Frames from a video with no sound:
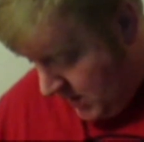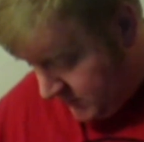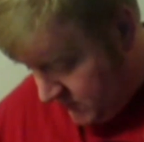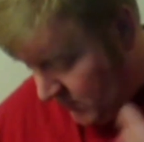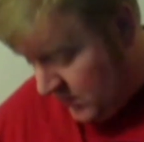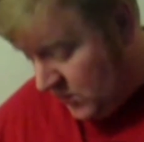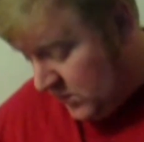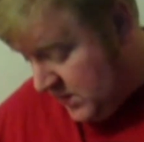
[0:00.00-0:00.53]

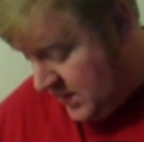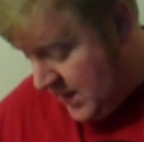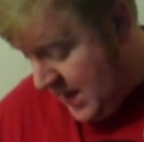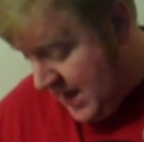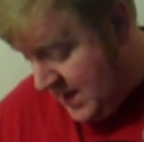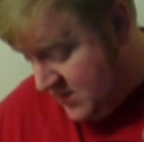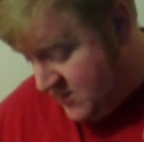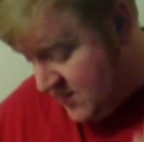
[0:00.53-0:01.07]
So Unholy
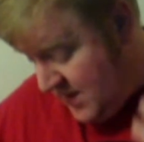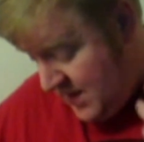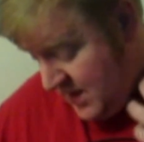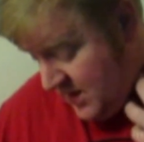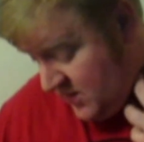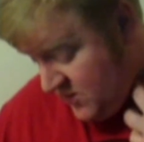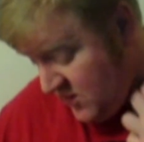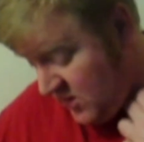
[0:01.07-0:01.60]
Gaze
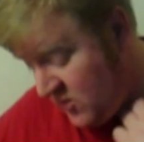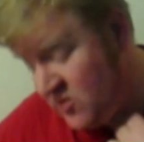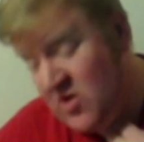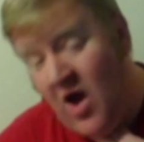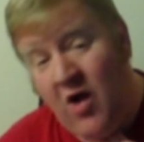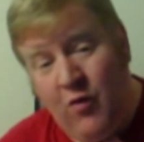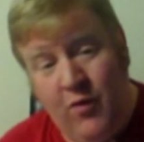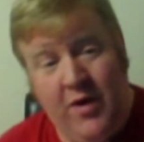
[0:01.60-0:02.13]
is an
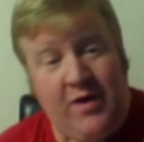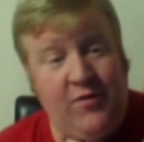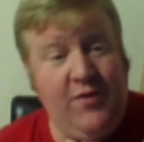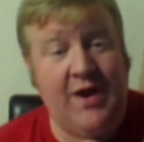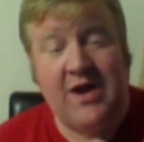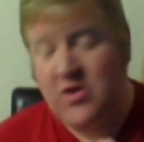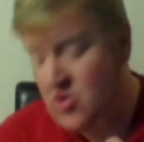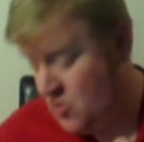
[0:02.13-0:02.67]
Assault 1,
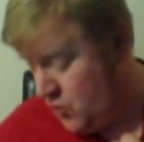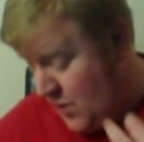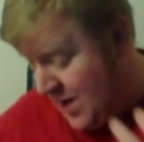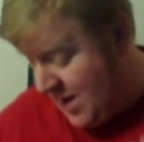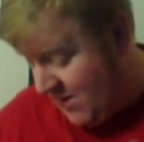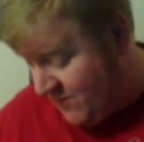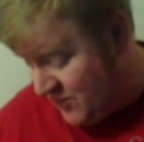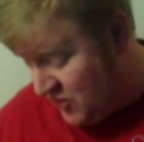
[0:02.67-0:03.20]
range
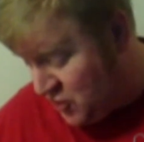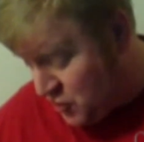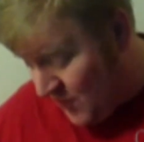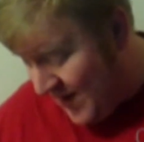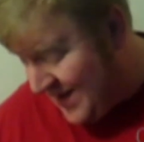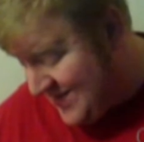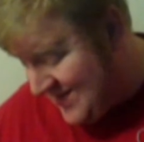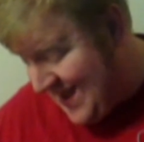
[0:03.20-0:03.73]
12,
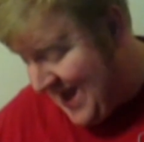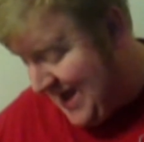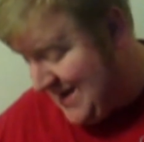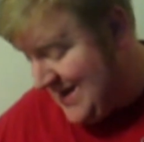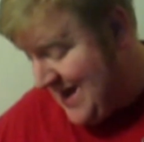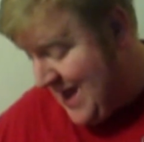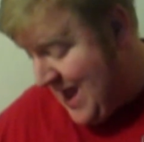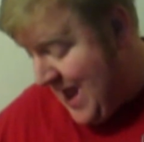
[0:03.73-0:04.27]
strength
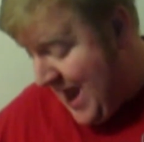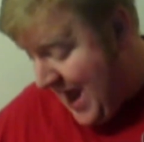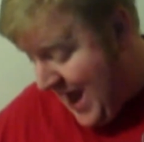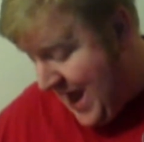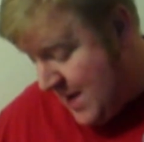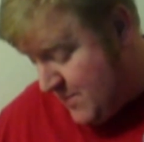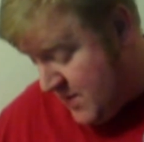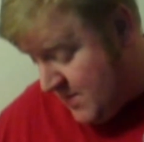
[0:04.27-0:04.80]
8,
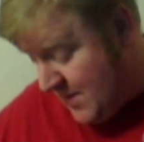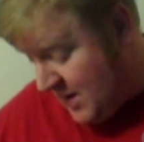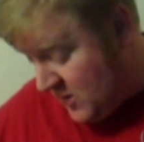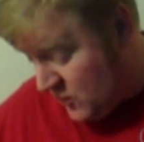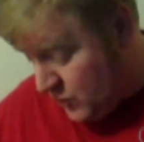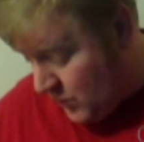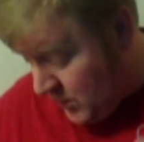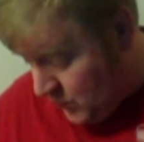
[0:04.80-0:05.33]
AP
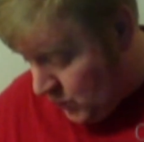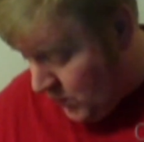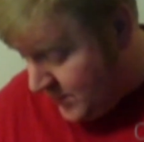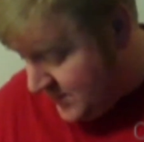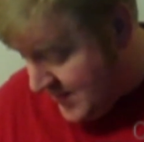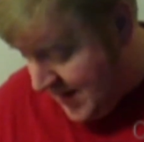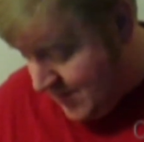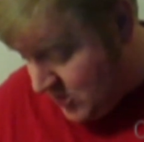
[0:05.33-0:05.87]
-1,
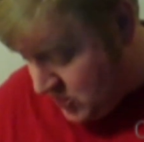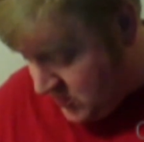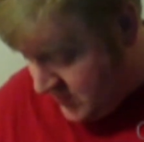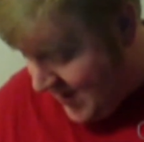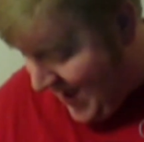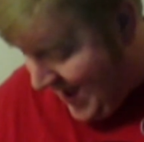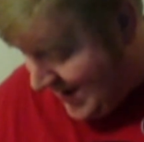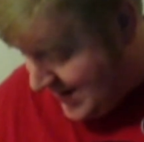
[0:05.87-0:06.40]
1 damage
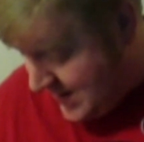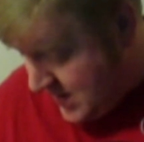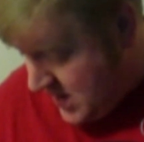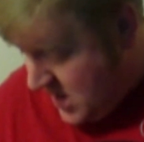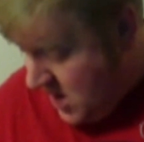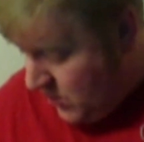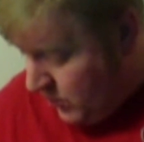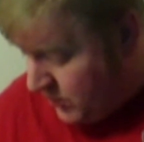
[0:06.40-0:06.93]
attack.
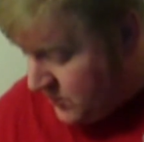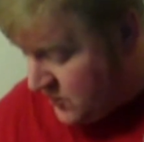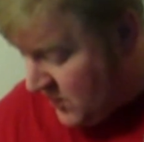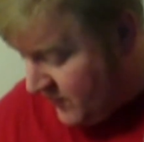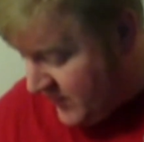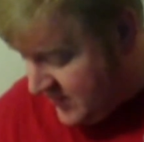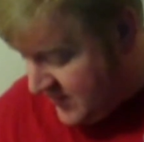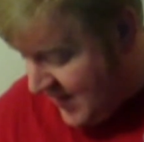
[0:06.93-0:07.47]
When
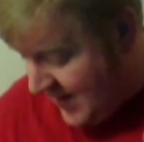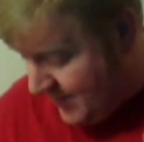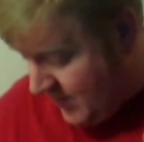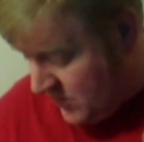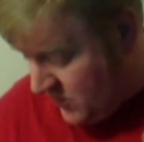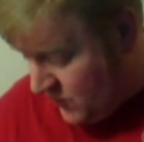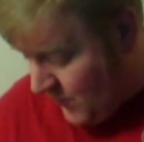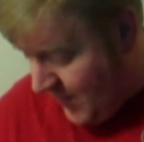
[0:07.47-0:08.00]
resolving attack
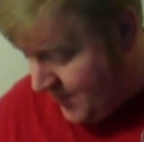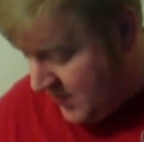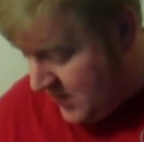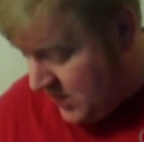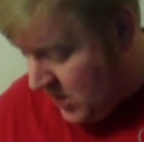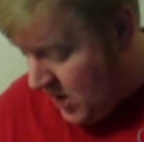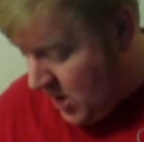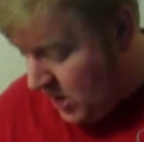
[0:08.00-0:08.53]
with this
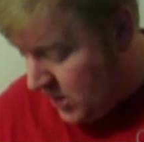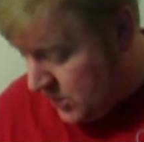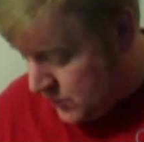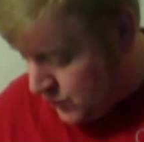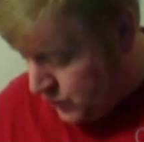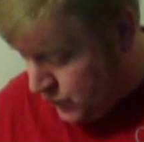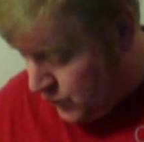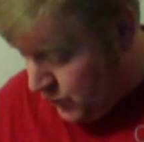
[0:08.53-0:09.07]
weapon, on a
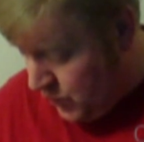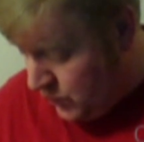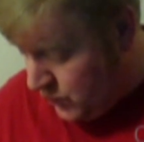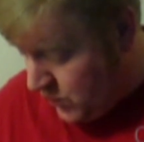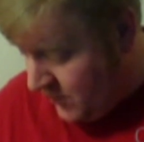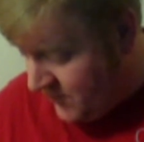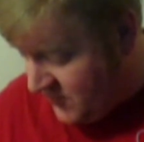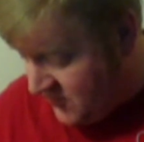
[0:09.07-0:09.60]

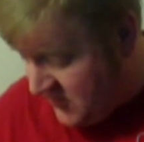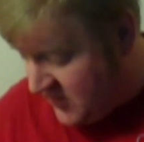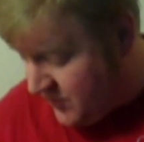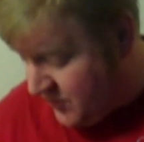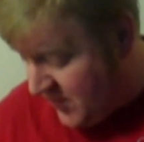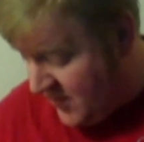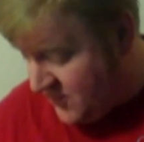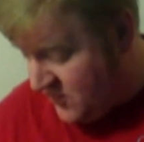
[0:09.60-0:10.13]
wound roll
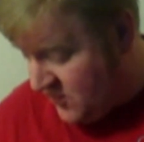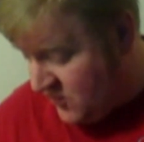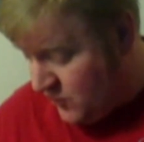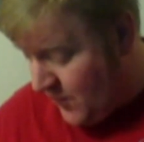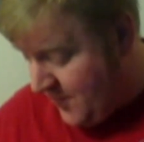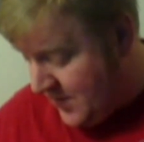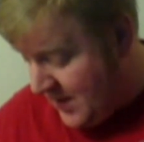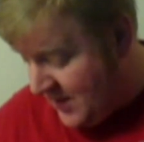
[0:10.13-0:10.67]
6+, this
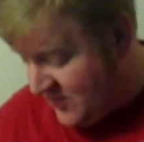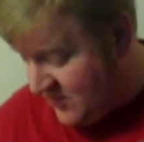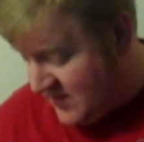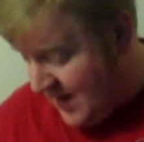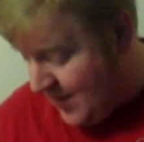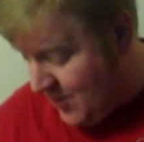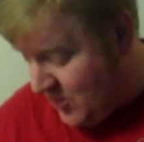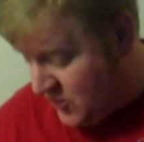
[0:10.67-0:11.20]
weapon has a
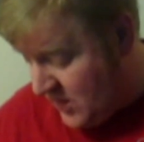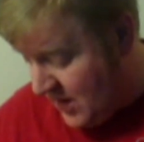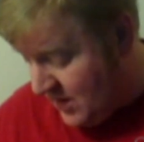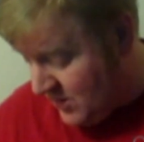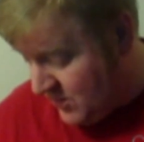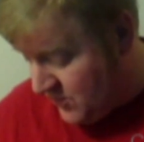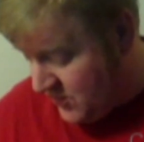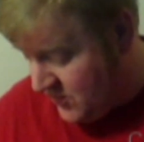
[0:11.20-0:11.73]
damage
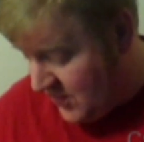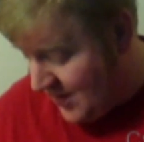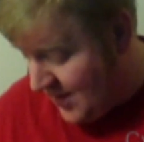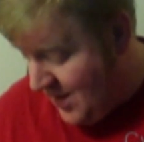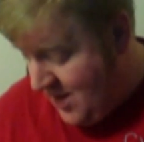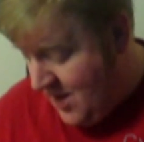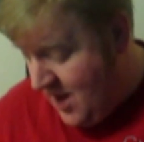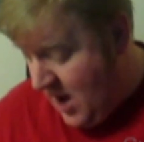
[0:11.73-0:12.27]
characteristic
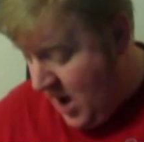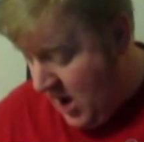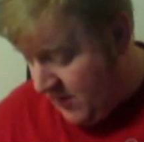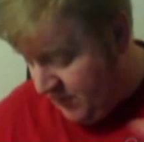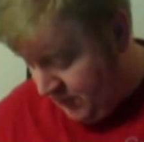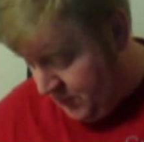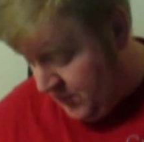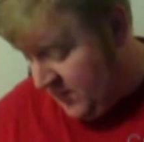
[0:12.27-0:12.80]

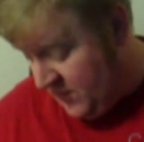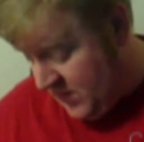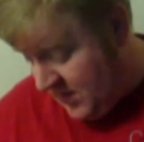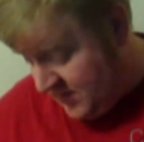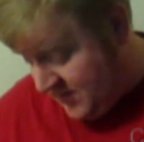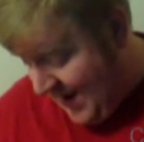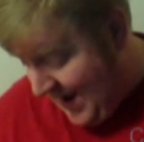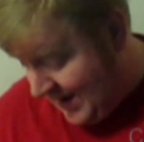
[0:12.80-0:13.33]
of 3 for the
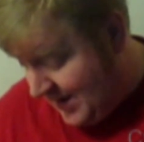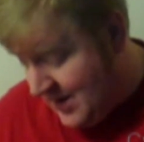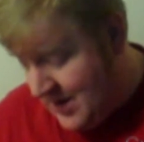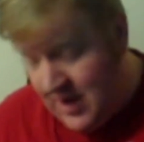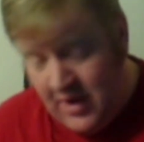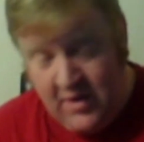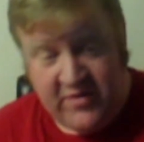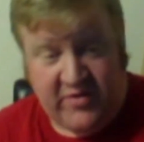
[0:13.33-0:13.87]
attack.
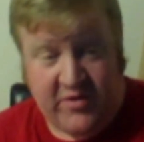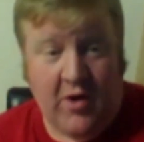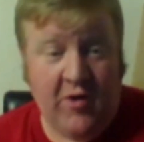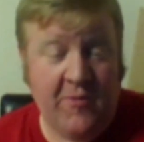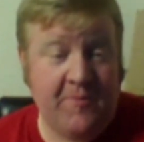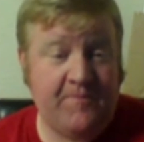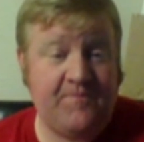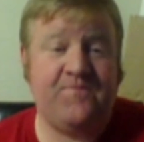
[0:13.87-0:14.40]
So,